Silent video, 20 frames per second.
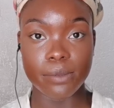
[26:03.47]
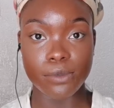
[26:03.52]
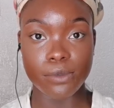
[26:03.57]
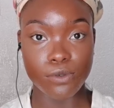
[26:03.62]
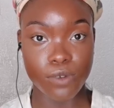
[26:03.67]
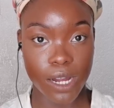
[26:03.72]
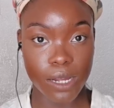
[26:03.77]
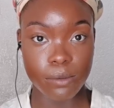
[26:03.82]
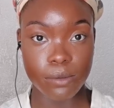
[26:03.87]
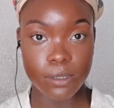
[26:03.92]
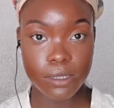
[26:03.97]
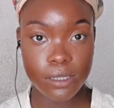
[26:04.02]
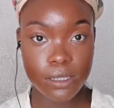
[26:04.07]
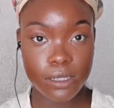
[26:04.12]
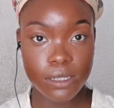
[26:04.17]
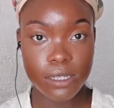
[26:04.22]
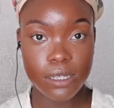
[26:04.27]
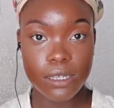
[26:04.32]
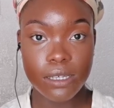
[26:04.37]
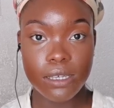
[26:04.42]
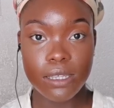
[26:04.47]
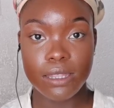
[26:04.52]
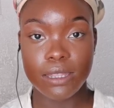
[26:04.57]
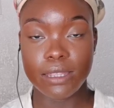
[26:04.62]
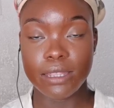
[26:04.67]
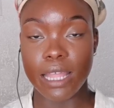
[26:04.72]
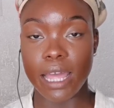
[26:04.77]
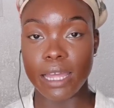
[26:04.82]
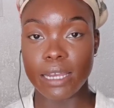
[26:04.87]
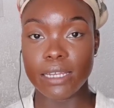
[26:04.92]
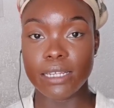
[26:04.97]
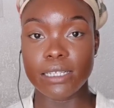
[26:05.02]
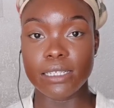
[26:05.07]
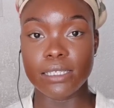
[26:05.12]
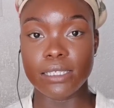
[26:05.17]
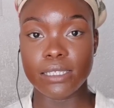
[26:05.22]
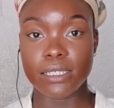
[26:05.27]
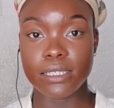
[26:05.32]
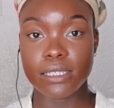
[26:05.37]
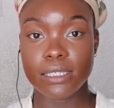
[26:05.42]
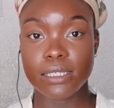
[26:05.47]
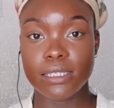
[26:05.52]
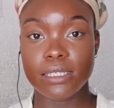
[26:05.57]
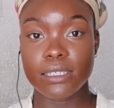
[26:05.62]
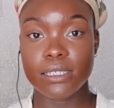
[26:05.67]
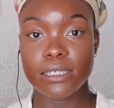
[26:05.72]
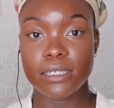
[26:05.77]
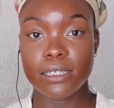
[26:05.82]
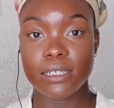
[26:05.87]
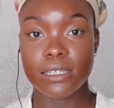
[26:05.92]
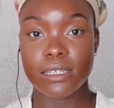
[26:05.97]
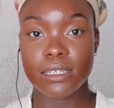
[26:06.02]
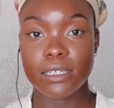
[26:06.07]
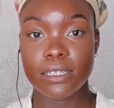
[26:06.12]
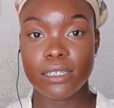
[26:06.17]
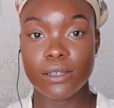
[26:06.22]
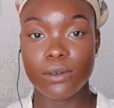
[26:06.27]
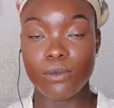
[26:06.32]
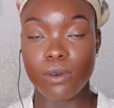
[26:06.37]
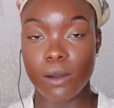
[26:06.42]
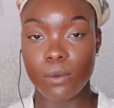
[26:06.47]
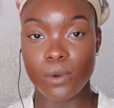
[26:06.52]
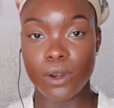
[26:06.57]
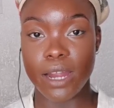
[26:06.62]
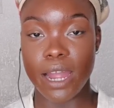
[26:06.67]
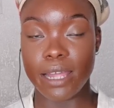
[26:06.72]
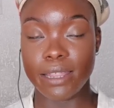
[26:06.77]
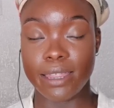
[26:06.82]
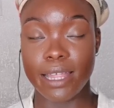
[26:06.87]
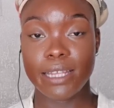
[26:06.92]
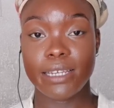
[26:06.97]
subscribers. That is what we're at.